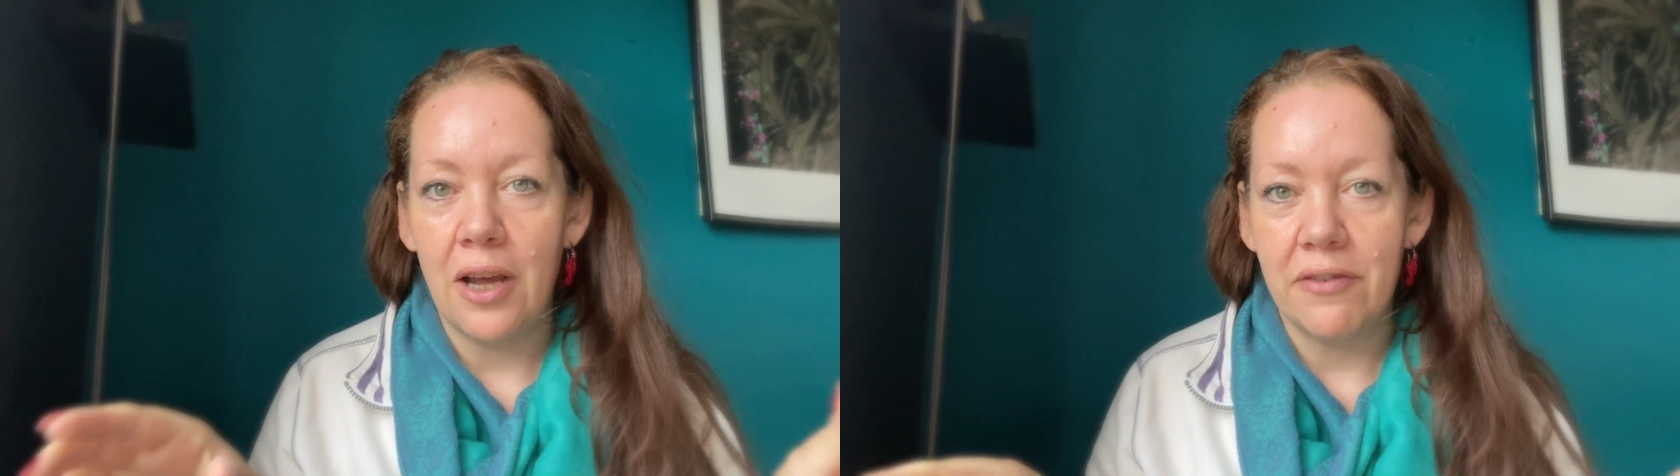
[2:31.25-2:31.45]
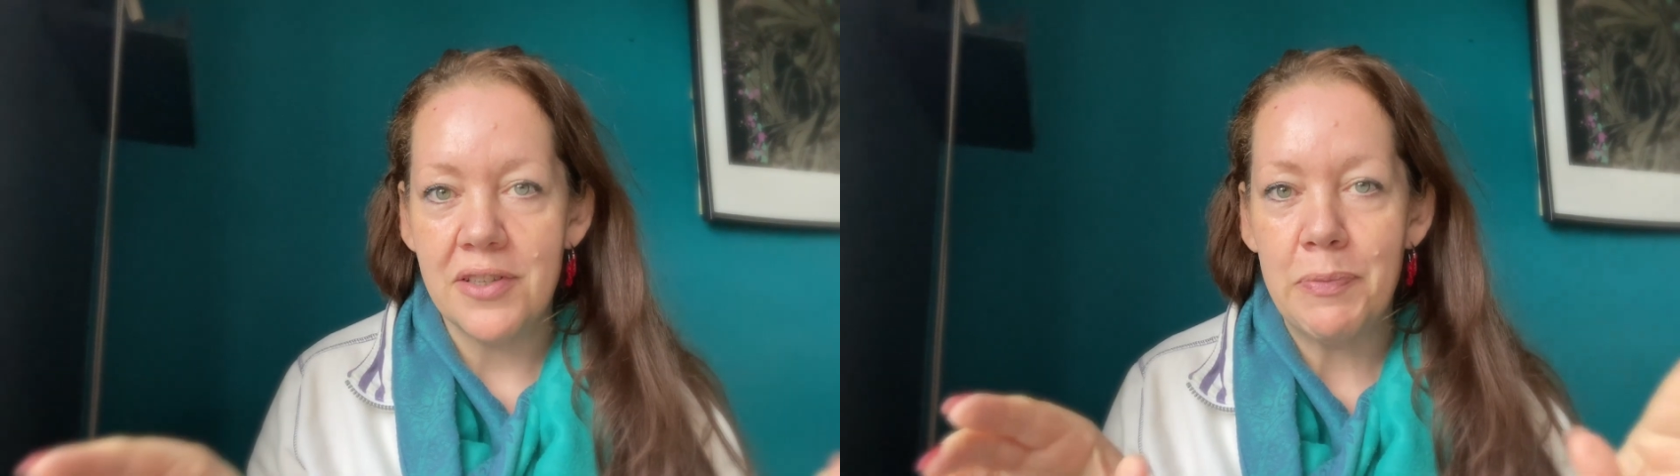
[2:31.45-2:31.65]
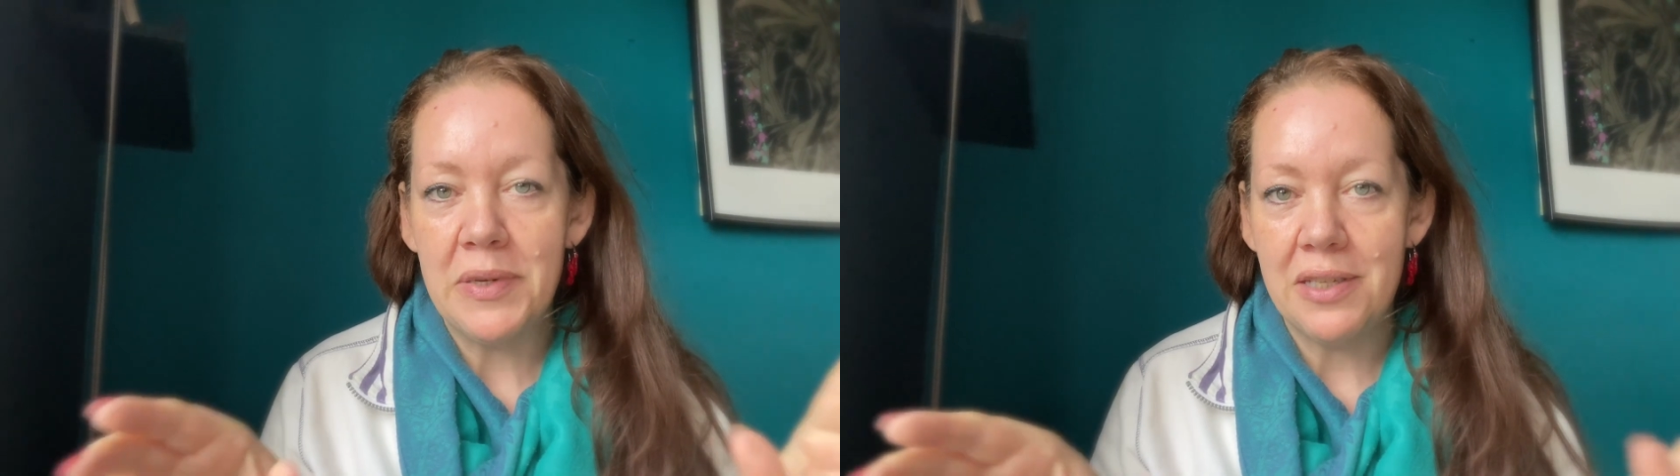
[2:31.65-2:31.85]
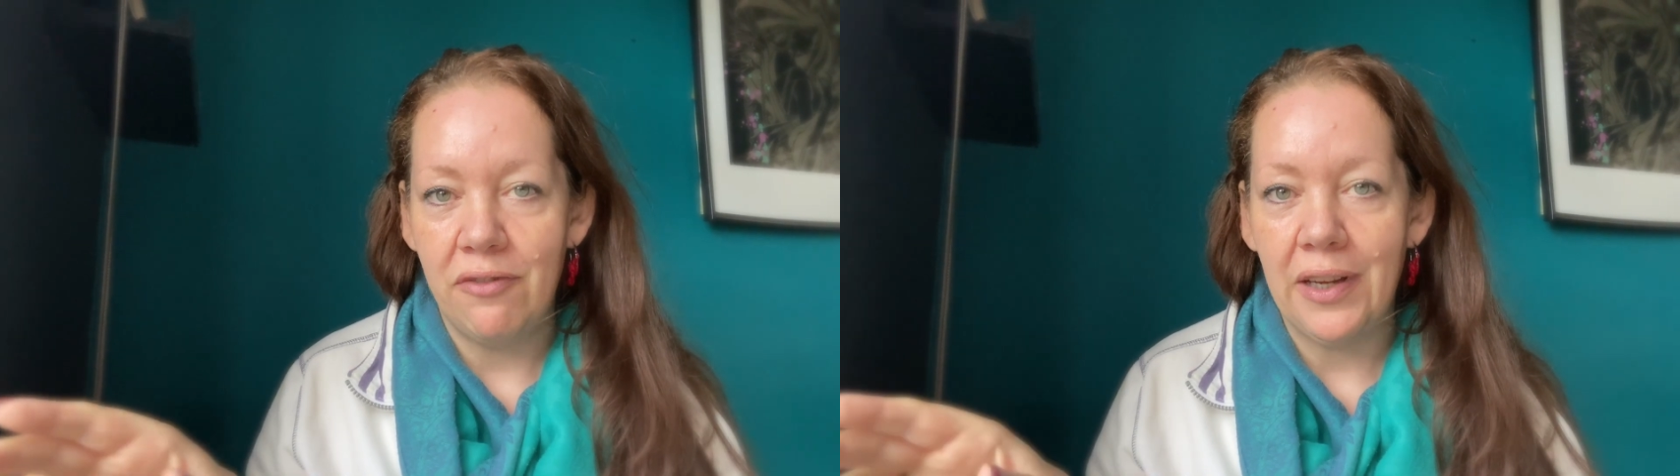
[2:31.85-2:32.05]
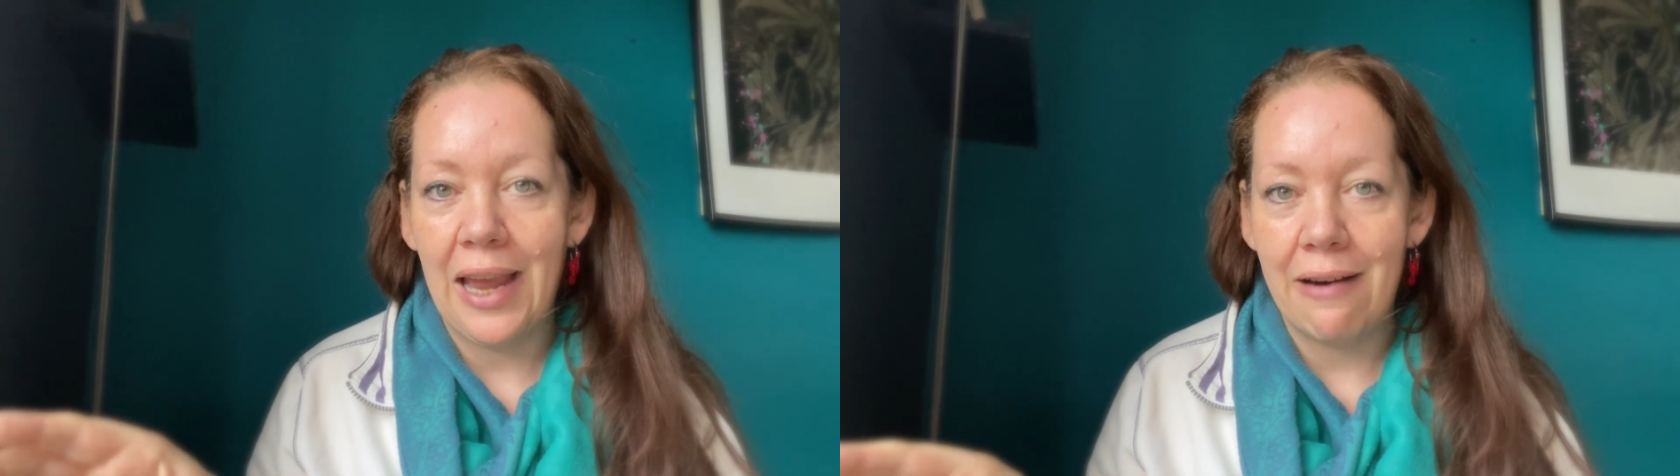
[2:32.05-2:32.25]
cover
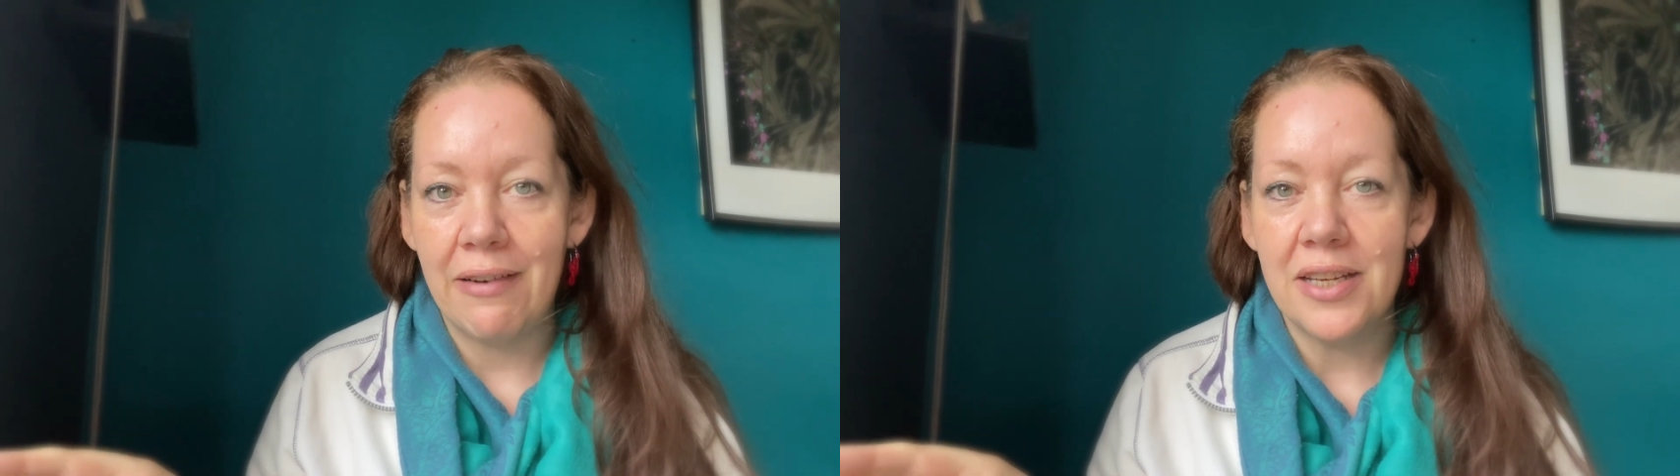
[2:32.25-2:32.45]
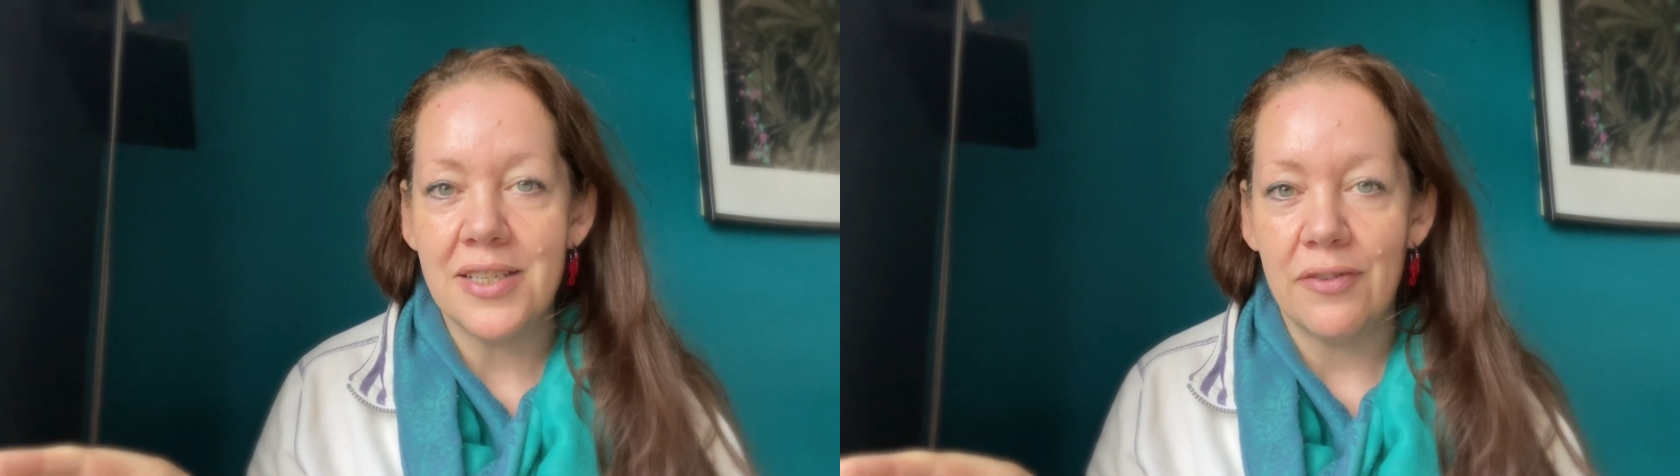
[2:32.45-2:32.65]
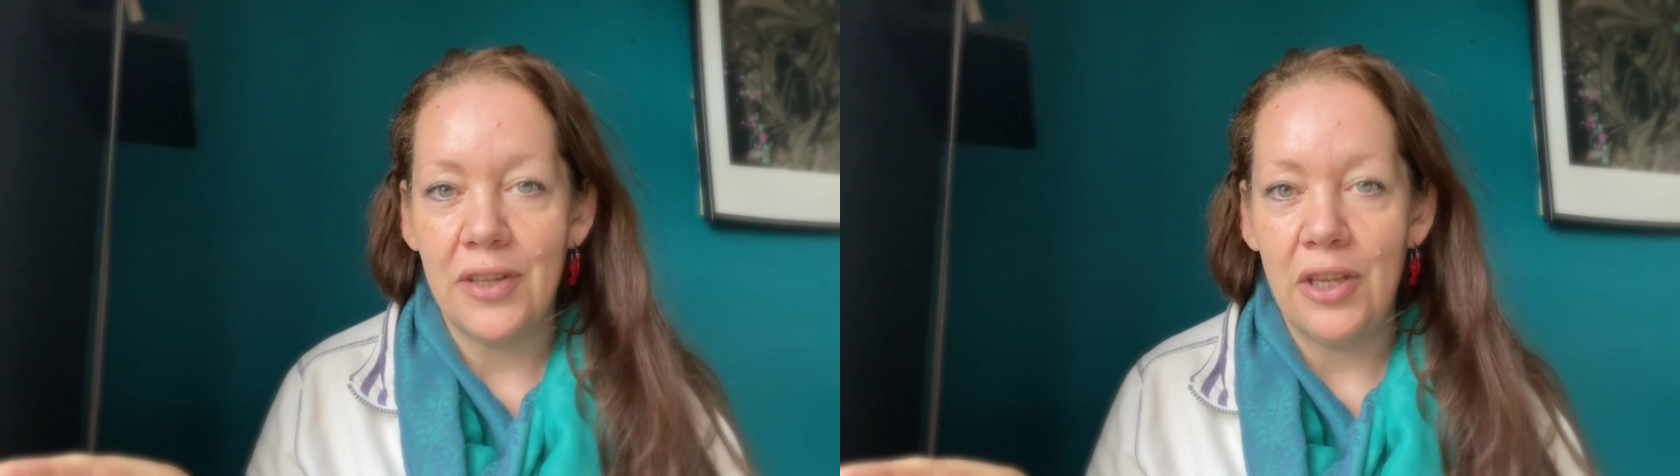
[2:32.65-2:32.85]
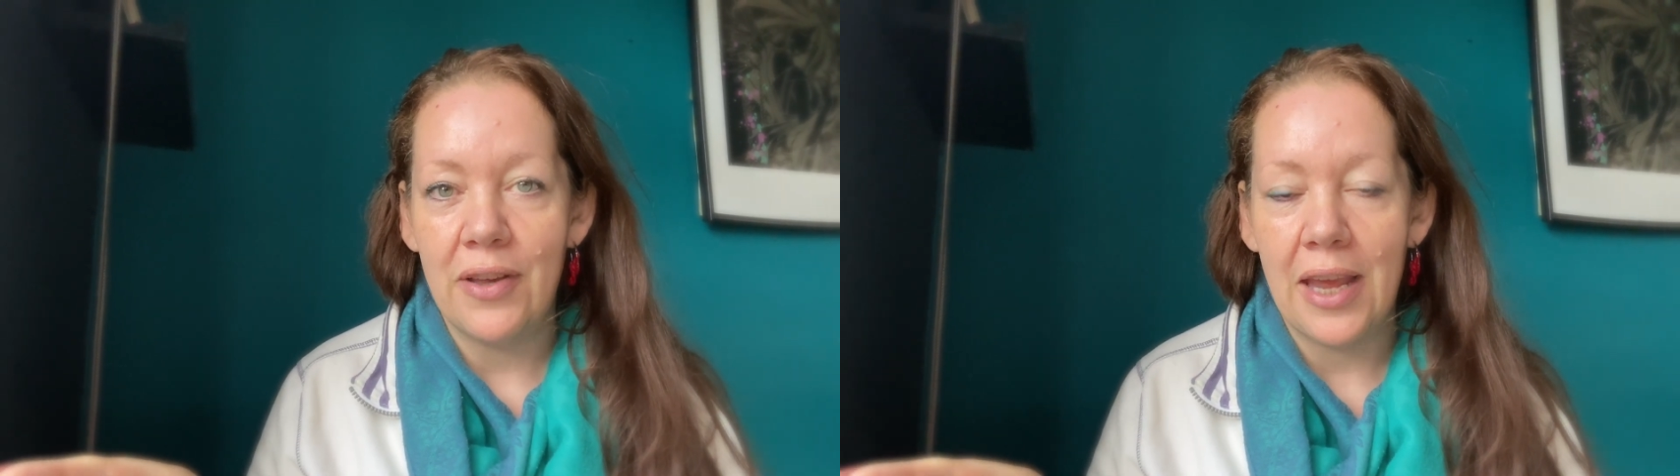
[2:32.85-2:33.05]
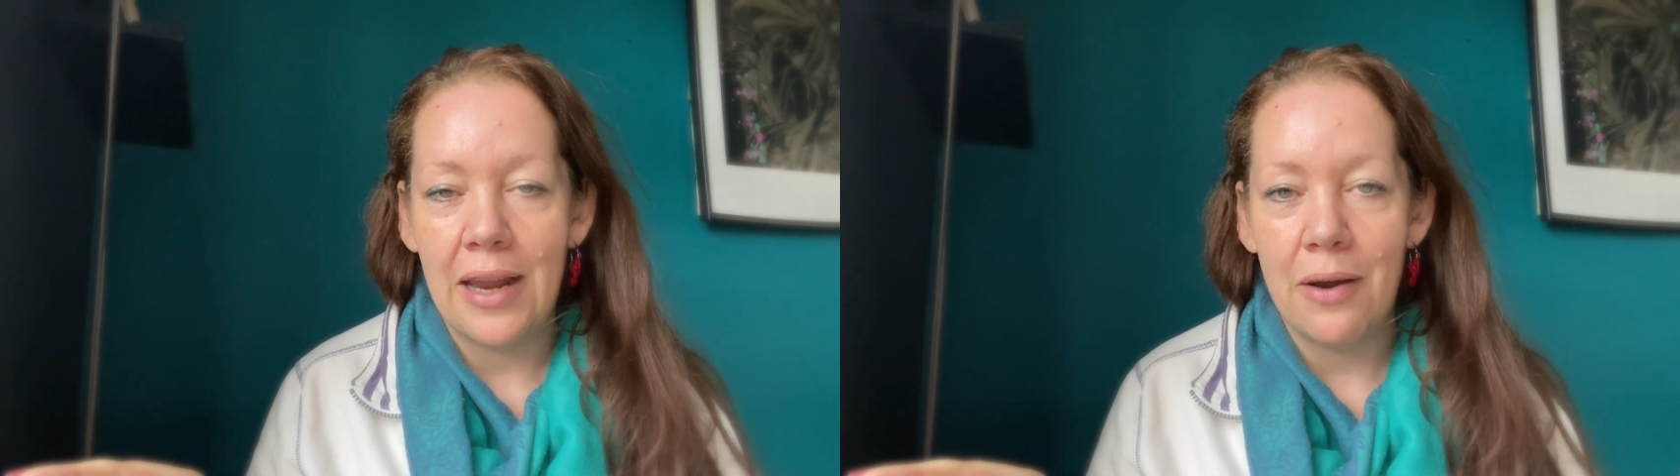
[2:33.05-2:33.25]
specific areas of the
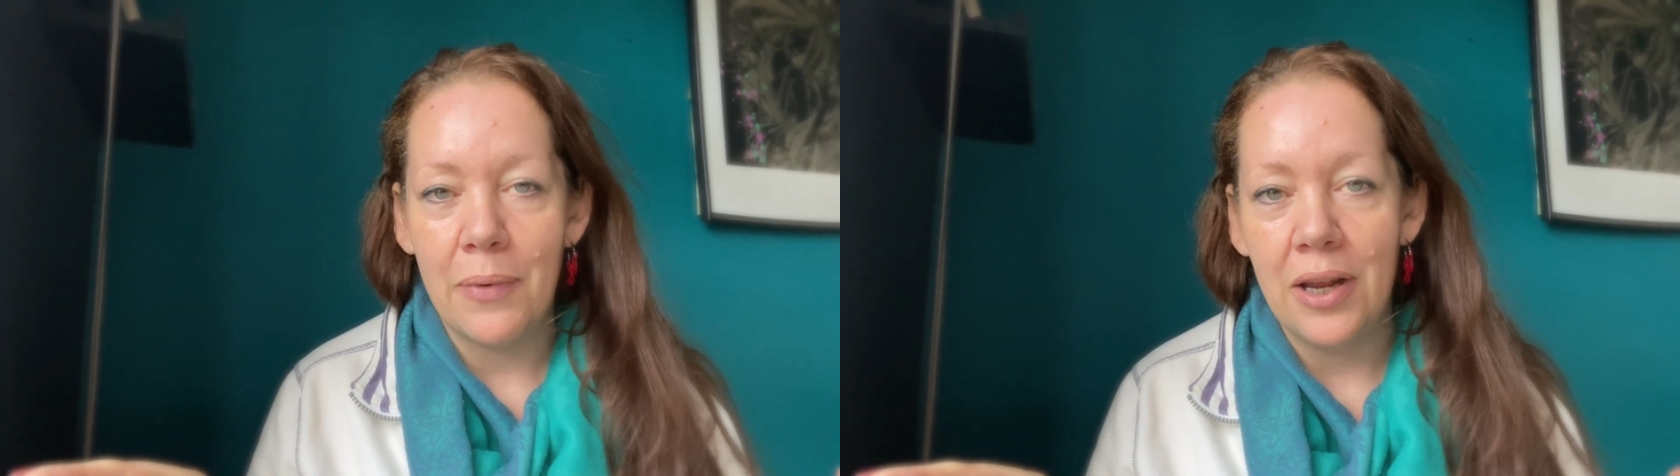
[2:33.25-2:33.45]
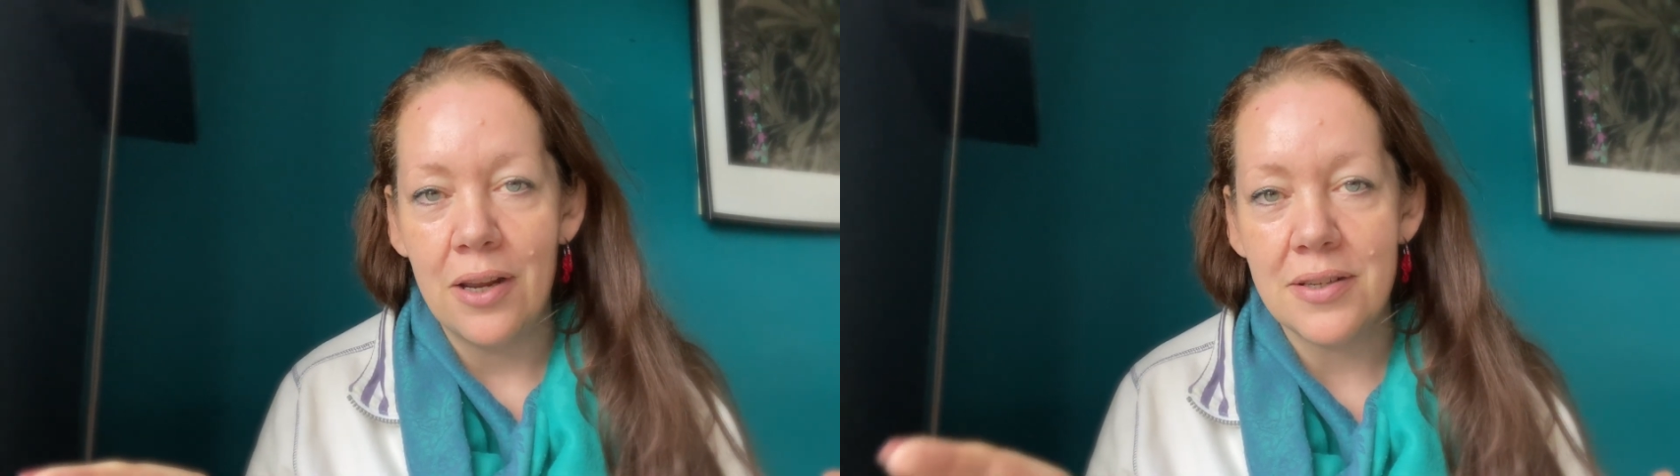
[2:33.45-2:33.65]
UK network.